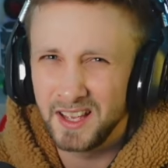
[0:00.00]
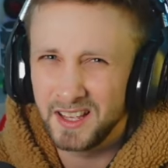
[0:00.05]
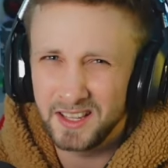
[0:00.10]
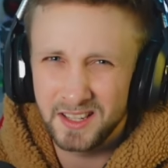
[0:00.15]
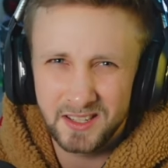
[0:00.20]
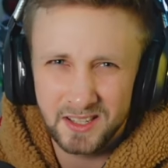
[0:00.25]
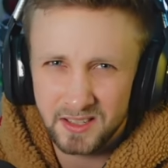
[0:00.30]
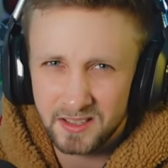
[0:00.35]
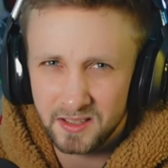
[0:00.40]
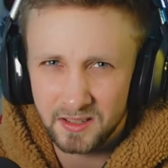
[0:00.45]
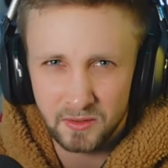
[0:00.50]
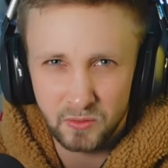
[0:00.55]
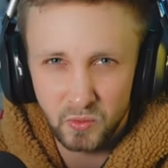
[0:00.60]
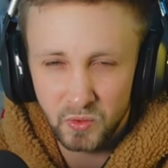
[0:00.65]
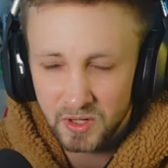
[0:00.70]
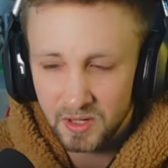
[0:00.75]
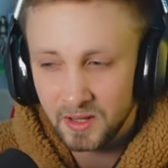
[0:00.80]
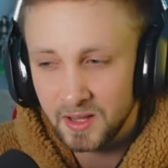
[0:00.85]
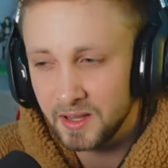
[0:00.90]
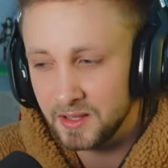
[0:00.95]
He just didn't
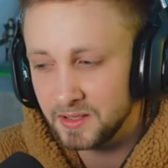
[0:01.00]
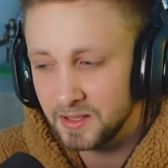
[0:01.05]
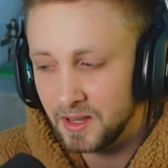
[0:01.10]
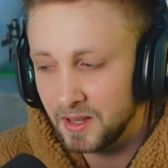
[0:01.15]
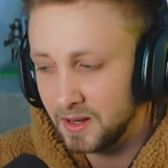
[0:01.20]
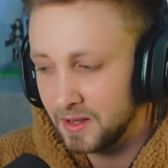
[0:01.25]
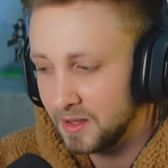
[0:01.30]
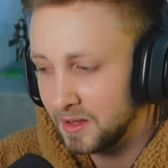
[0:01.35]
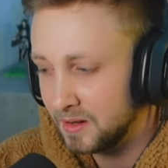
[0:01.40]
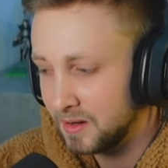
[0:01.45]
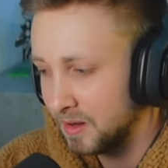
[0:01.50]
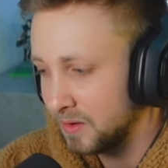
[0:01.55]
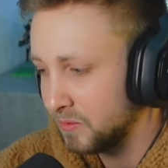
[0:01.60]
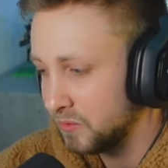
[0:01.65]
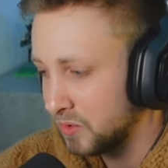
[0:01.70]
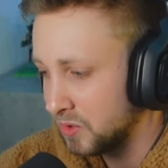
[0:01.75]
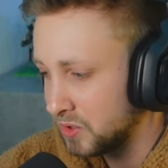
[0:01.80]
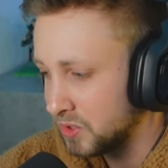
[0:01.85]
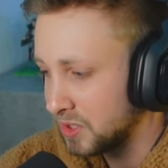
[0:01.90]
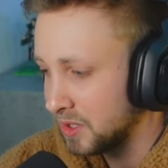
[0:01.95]
realize that yet,
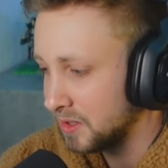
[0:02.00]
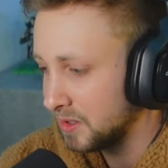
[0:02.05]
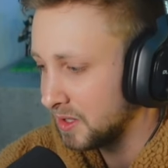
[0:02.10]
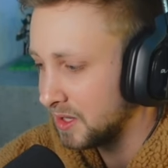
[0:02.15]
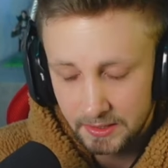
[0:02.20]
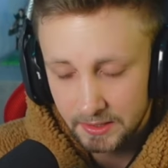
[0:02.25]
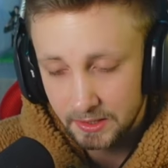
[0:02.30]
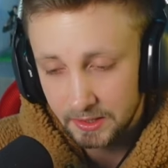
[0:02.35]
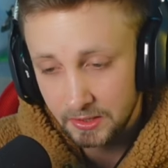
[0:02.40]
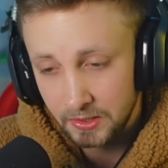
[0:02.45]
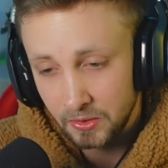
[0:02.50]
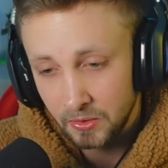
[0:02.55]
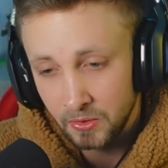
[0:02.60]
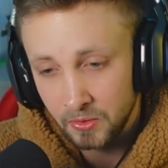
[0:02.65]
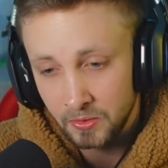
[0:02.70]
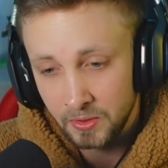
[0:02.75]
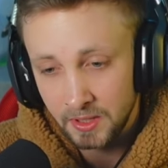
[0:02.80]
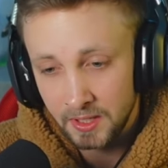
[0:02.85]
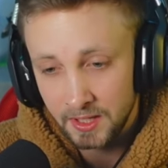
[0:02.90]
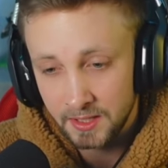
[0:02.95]
unfortunately.
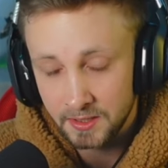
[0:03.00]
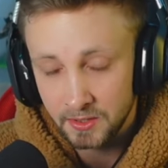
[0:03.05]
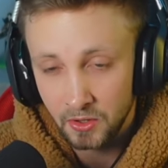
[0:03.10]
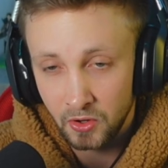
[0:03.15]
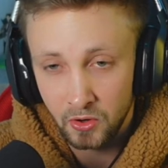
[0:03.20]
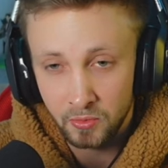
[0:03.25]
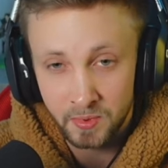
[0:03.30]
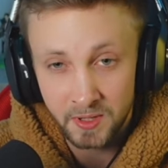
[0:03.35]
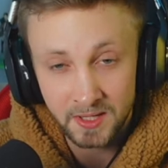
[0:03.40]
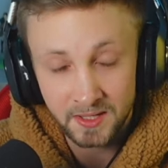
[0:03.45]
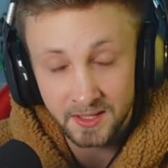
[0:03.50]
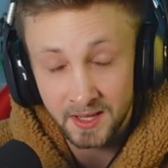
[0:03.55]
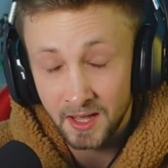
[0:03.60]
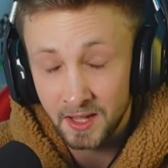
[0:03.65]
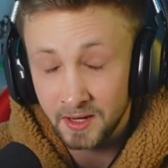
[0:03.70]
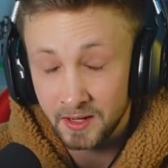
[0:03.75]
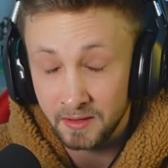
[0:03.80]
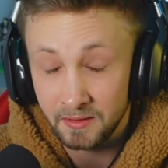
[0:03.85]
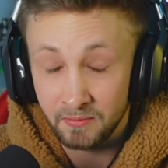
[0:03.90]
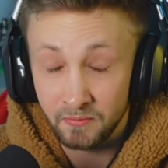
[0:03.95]
So let's hope. He's
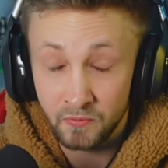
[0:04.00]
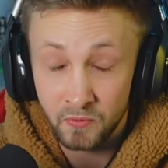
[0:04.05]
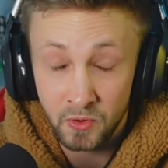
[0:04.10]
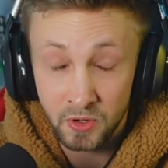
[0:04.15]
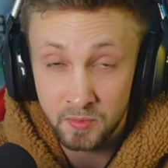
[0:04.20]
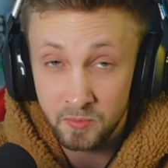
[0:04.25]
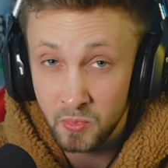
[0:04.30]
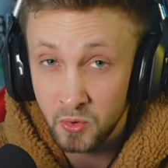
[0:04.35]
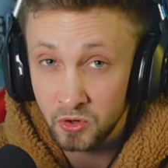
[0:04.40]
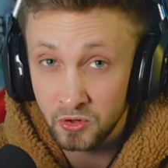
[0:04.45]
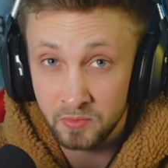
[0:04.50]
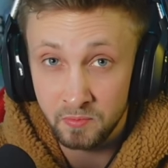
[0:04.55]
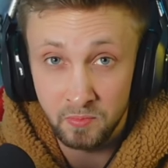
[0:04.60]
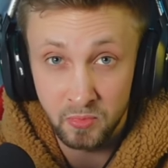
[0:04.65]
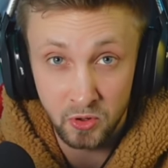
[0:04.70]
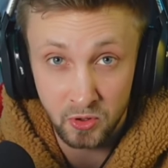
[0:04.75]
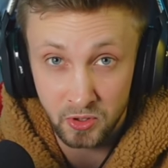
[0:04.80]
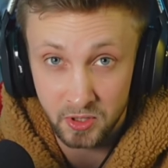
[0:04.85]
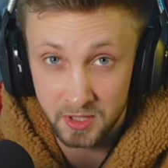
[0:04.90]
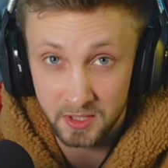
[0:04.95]
got a, one more
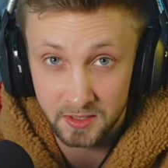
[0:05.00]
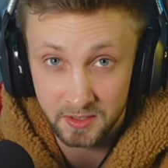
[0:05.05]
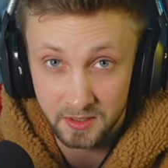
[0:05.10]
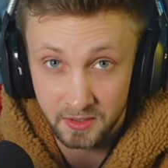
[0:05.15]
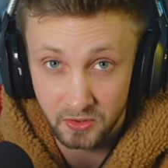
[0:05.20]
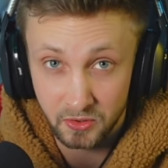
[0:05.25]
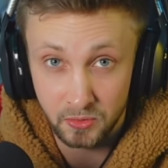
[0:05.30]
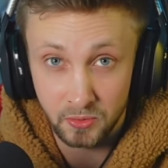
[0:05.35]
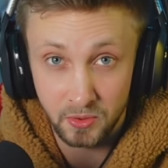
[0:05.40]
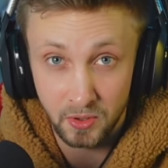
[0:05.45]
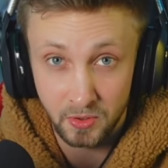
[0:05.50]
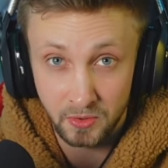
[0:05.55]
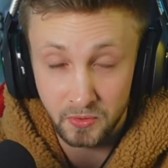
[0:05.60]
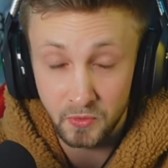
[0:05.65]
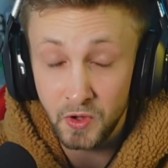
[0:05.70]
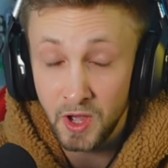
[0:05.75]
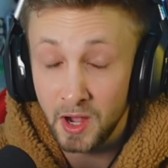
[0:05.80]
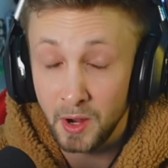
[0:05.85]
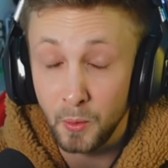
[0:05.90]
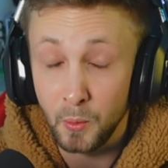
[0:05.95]
book. Zuko,
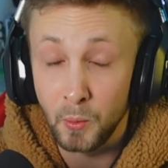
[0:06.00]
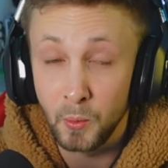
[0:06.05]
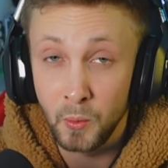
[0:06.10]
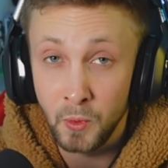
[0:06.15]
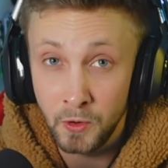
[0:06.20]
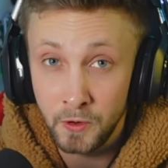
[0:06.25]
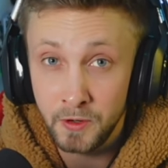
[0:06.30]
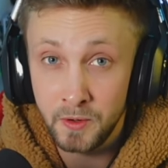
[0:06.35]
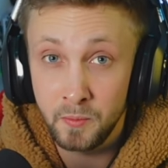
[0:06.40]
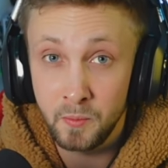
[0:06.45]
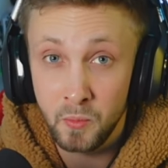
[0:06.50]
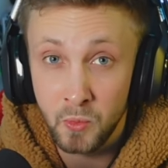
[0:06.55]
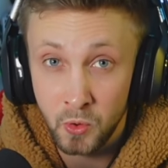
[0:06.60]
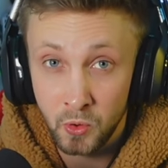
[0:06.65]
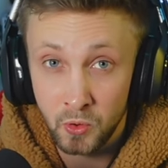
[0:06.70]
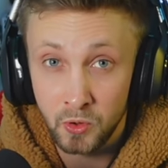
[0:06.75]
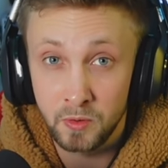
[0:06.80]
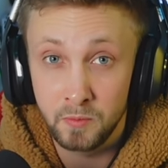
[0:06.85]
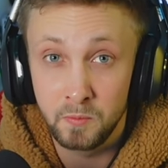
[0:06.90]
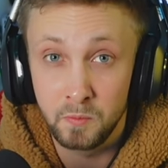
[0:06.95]
you got one
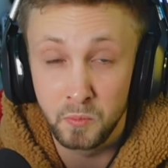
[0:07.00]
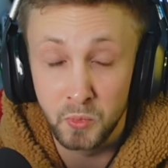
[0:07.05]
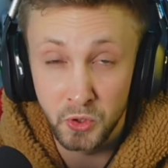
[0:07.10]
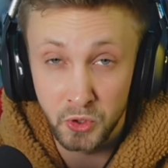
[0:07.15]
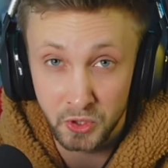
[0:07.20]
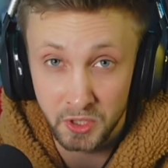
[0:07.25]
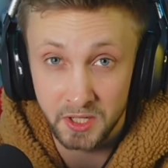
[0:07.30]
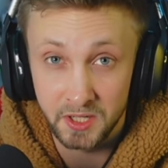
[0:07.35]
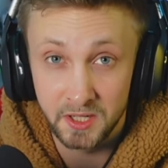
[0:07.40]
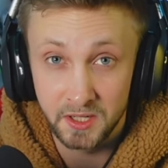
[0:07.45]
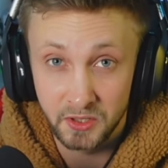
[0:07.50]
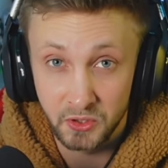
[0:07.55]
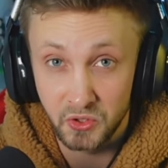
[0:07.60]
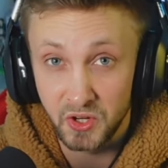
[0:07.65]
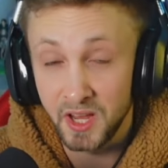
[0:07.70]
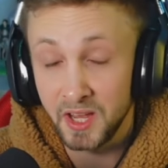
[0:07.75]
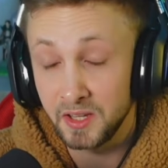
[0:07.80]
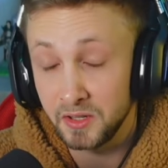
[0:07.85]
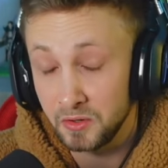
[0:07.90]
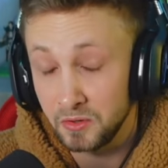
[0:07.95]
more book to
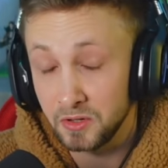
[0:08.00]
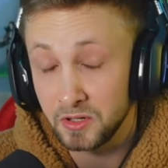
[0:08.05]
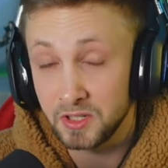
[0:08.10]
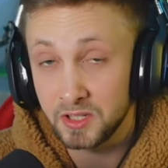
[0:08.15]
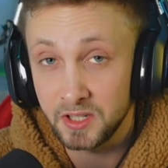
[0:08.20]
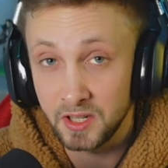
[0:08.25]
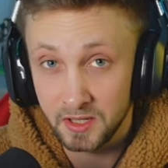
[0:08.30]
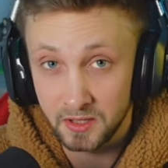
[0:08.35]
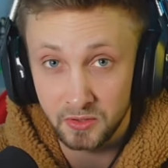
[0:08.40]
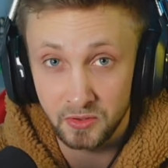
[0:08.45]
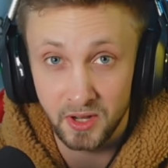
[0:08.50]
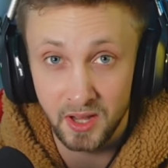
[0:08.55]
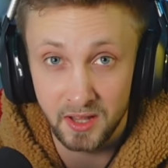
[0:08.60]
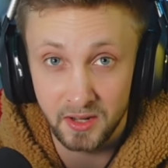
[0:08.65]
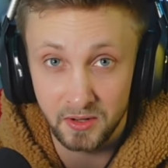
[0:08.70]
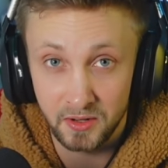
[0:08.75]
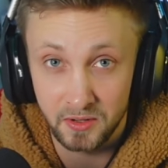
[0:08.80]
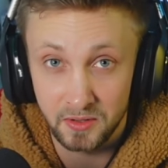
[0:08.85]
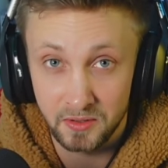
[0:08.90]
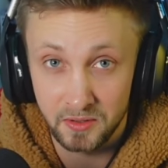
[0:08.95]
get your shit
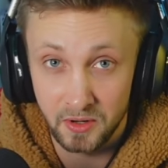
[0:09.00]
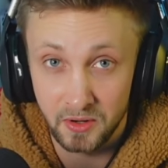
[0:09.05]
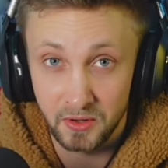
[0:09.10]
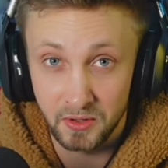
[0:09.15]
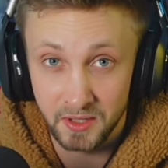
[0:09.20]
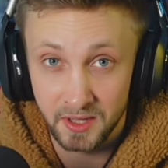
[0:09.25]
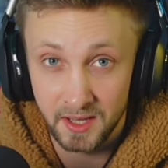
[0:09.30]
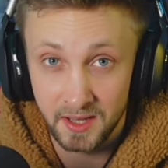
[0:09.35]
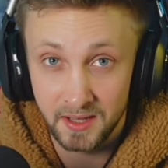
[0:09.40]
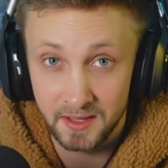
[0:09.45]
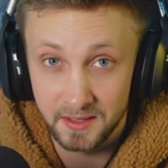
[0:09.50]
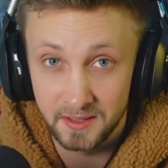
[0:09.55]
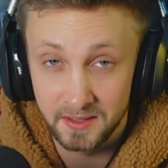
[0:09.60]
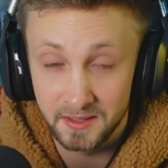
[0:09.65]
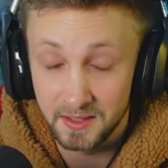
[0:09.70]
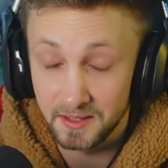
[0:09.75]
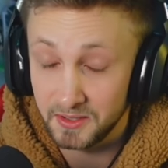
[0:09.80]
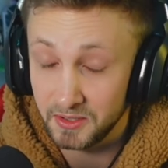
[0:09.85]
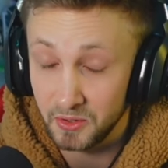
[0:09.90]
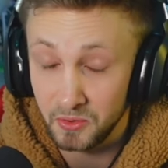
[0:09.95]
together, okay?
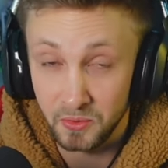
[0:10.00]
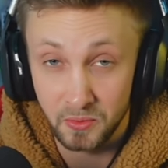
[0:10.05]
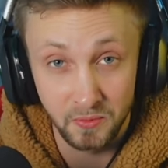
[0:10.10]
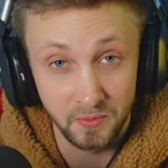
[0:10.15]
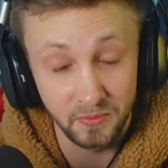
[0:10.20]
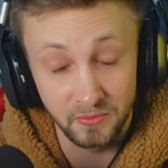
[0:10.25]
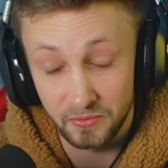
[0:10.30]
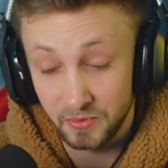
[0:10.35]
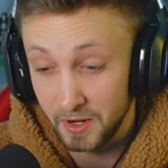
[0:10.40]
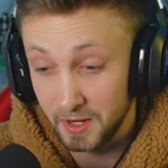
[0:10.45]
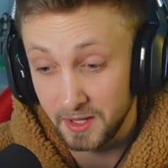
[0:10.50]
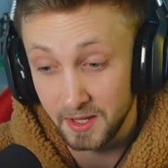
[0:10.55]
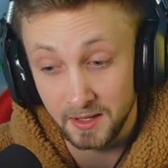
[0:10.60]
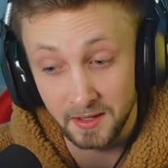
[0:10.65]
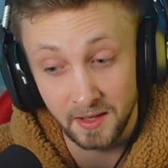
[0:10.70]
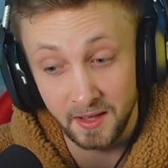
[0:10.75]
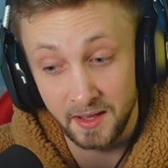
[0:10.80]
So freaking